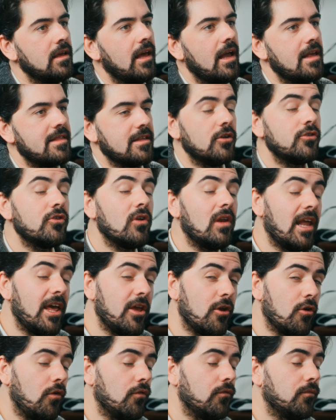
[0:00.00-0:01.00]
it's another
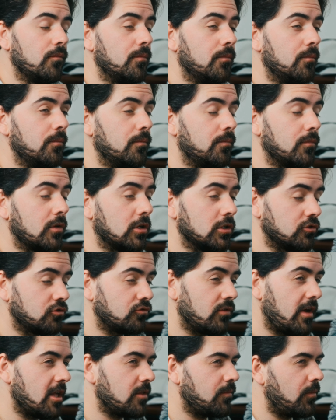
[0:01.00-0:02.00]
layer of
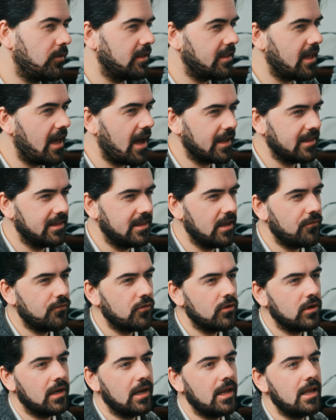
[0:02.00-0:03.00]
contrast, but it acts
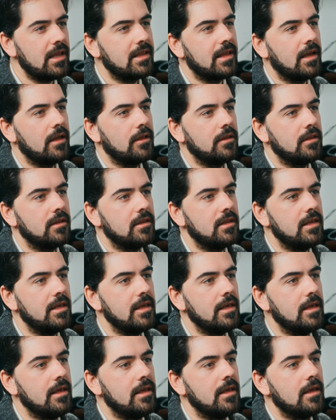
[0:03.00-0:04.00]
differently than
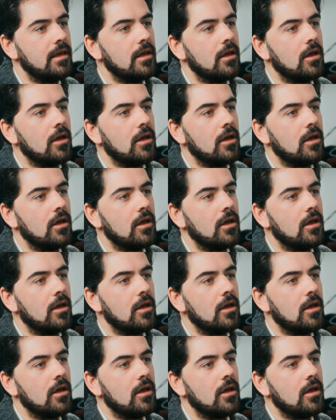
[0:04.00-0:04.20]
the